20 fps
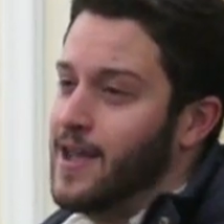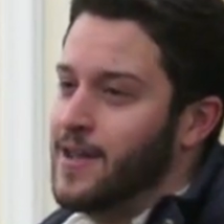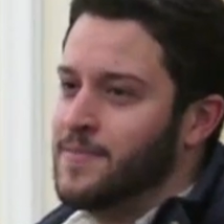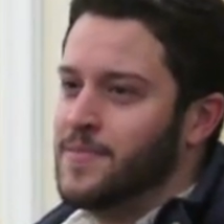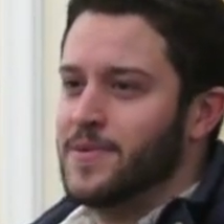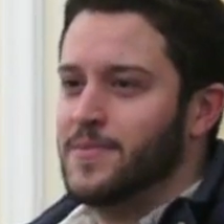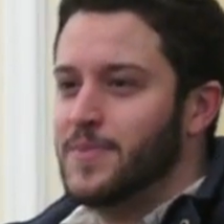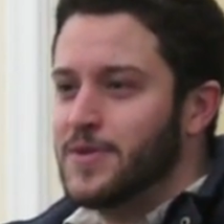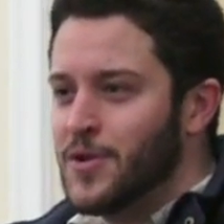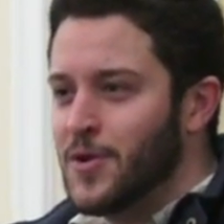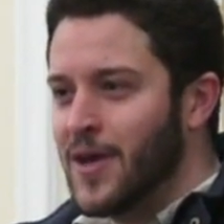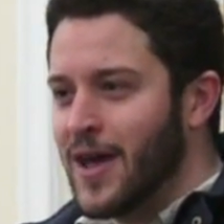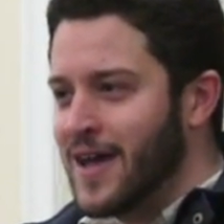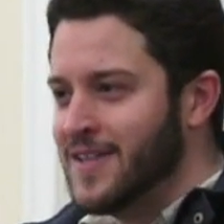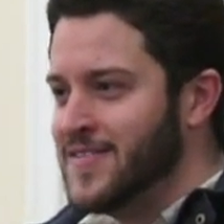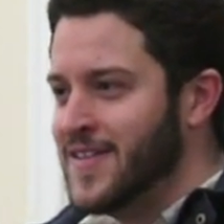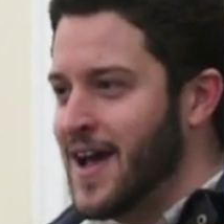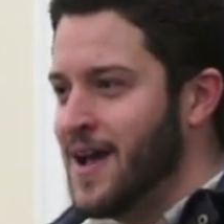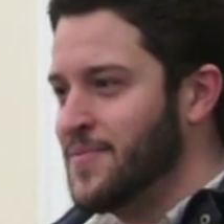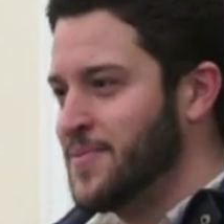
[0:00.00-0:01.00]
and but, but, you know, it
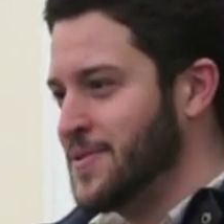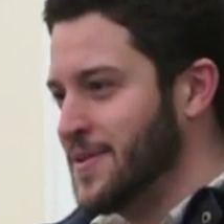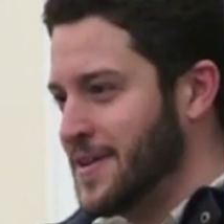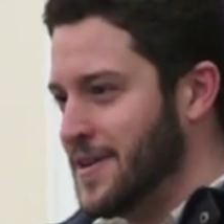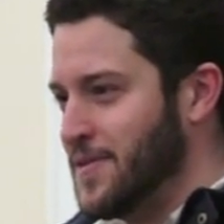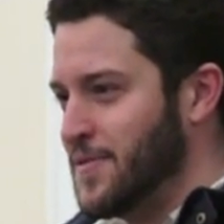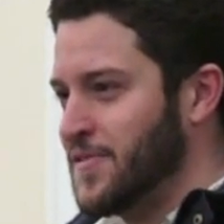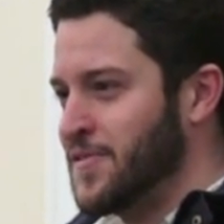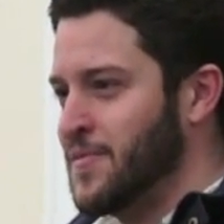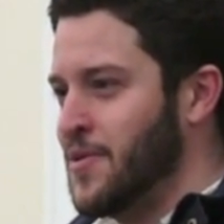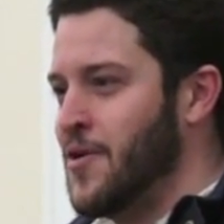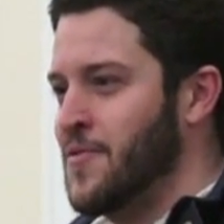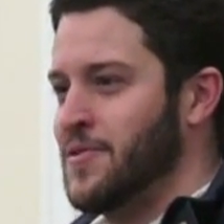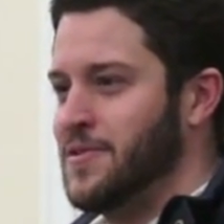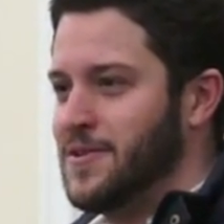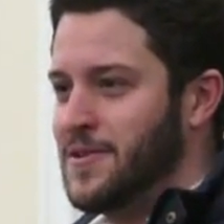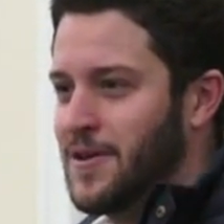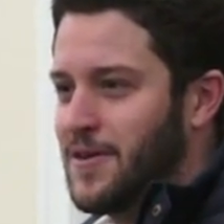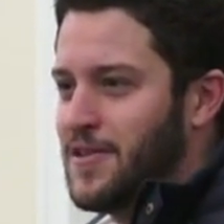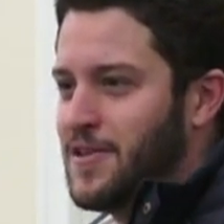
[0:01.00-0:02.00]
had to happen. Like here was the
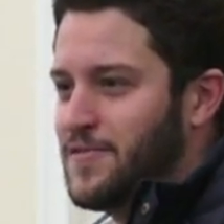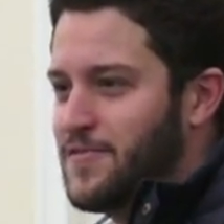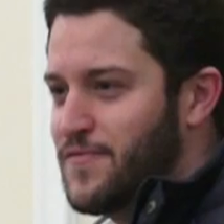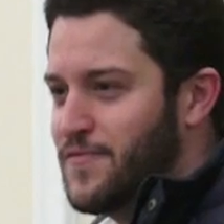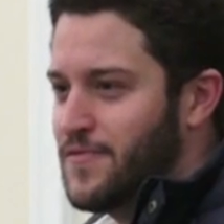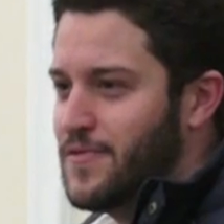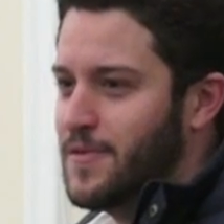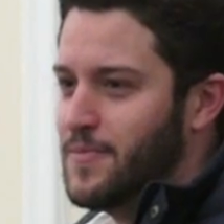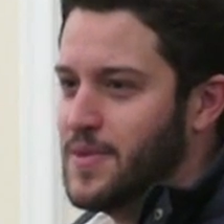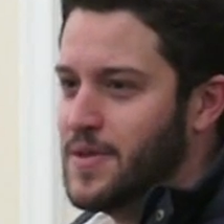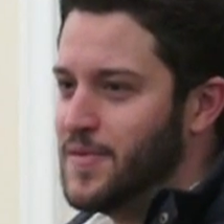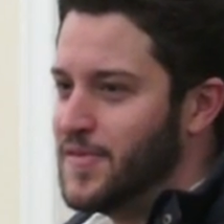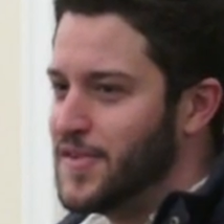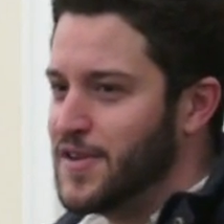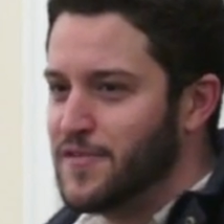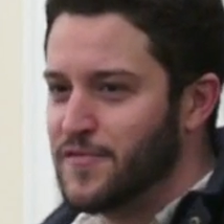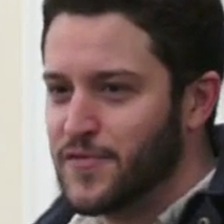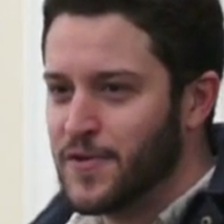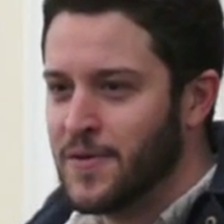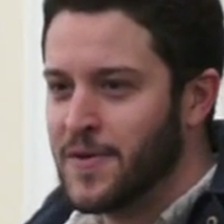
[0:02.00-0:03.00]
moment, you know. They, the
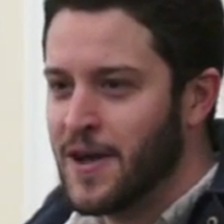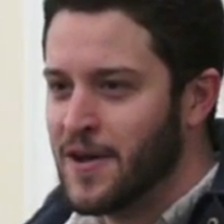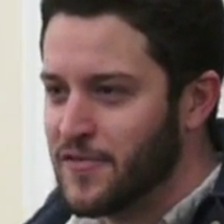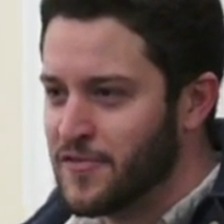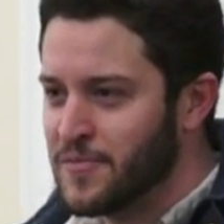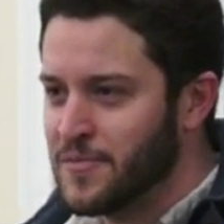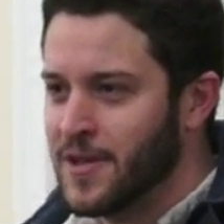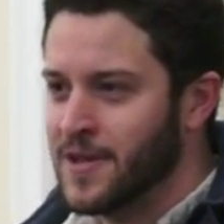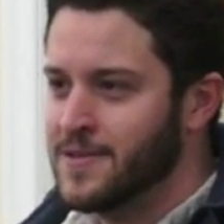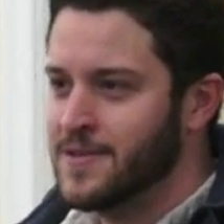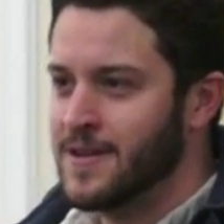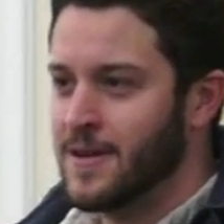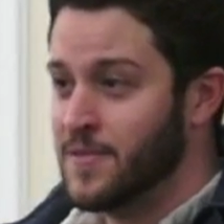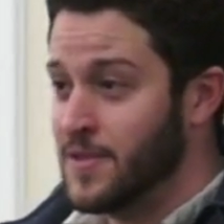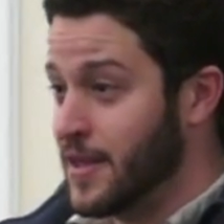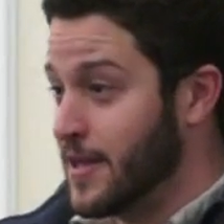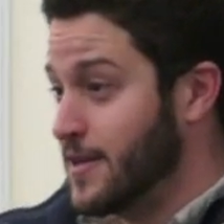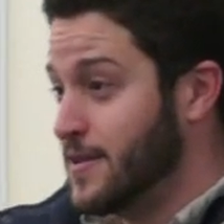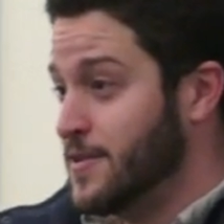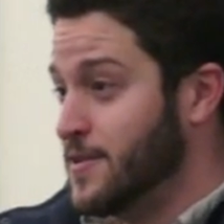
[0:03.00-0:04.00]
BBC had flown out from London. I
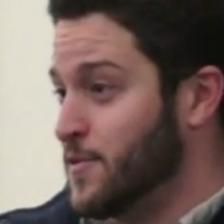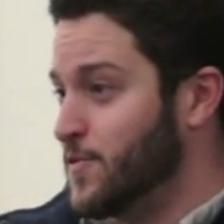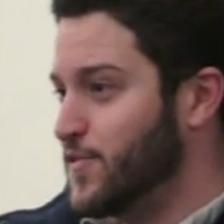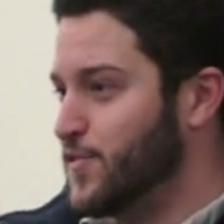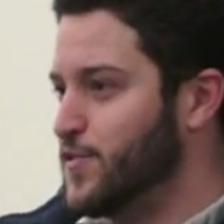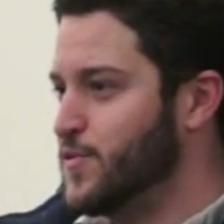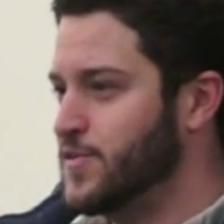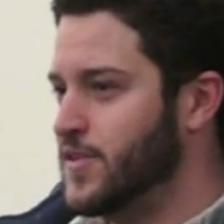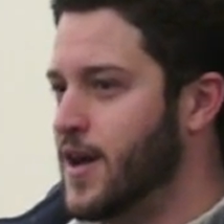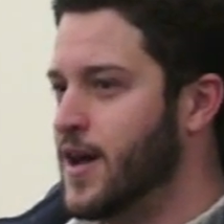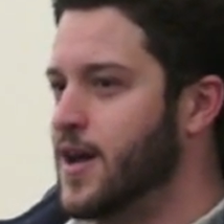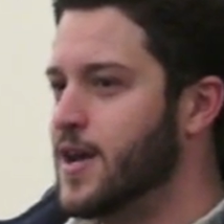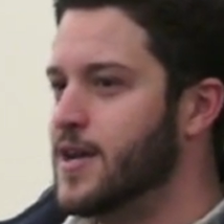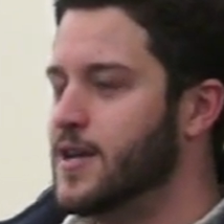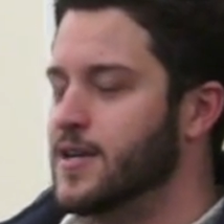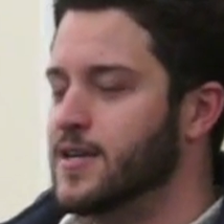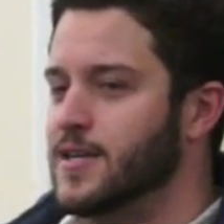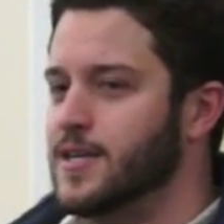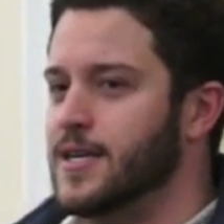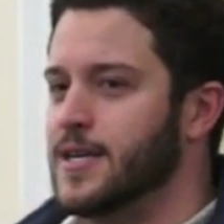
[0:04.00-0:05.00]
mean, like, you know, do or die,
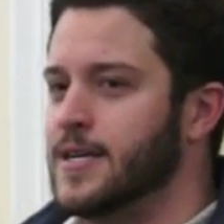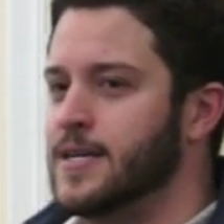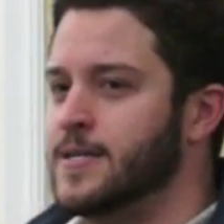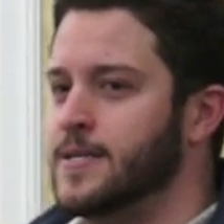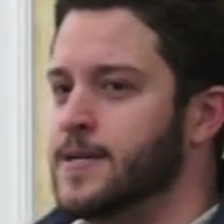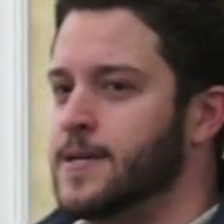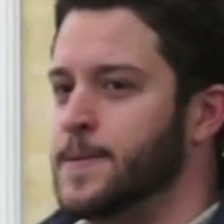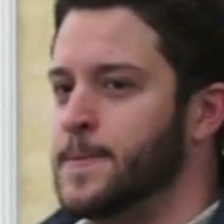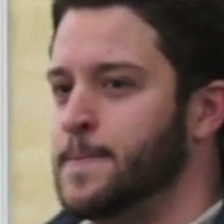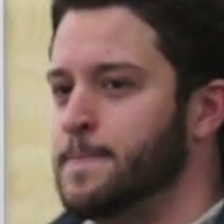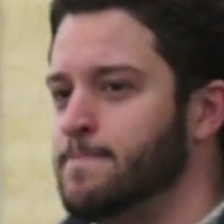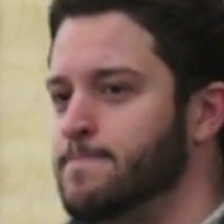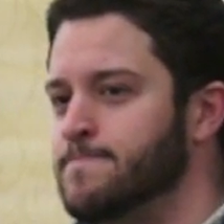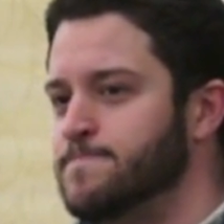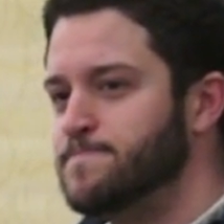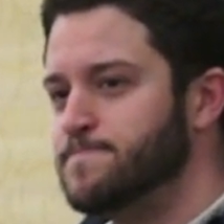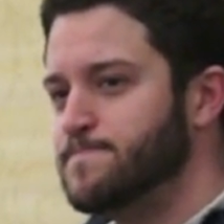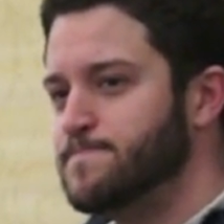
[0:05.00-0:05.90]
and um,